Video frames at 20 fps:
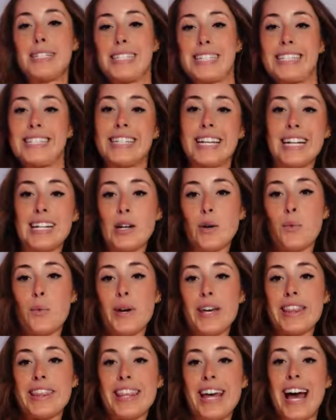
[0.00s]
gonna stick
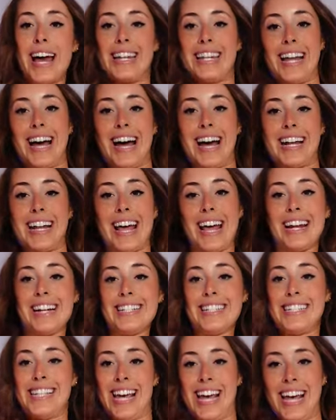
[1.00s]
with a 9 out
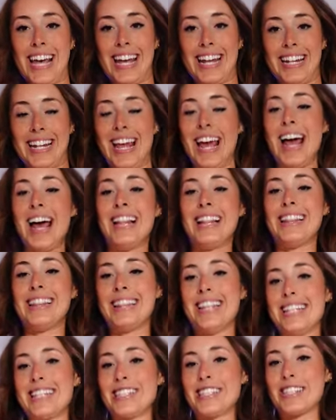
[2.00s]
of 10.
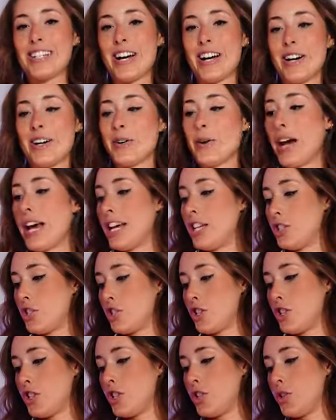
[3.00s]
Let's go
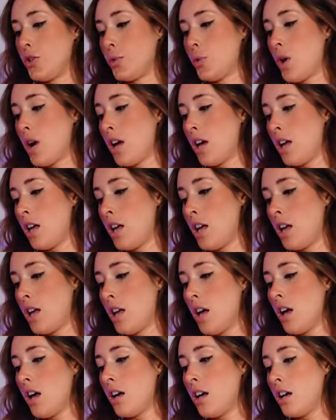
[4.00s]
into
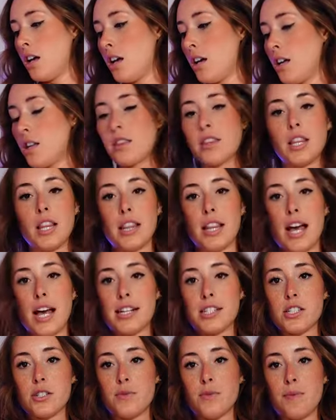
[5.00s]
the
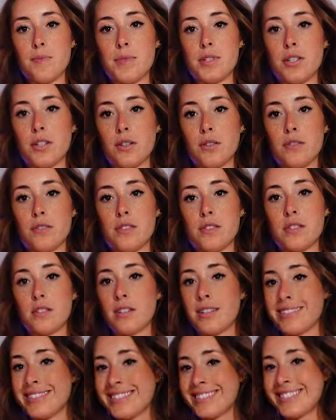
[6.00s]
last swimsuit.
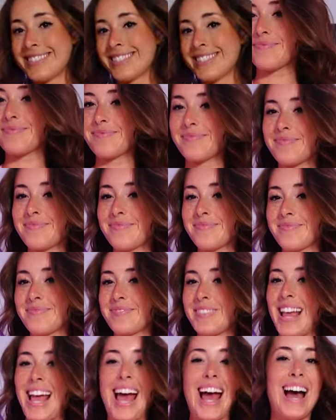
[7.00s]

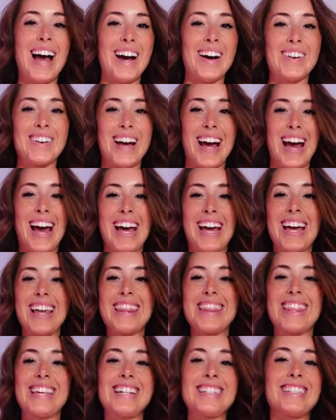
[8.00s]
Okay,
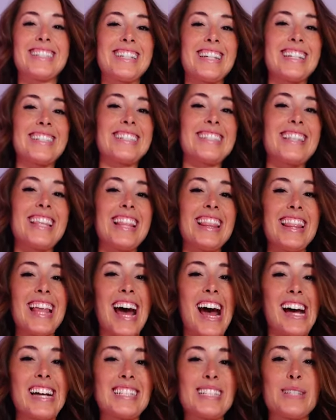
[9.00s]
this is the
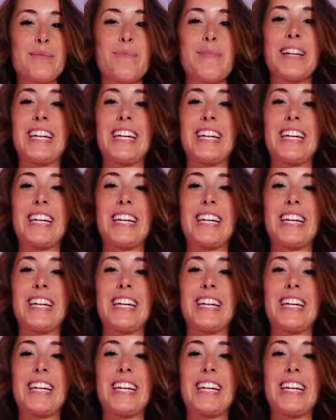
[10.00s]
last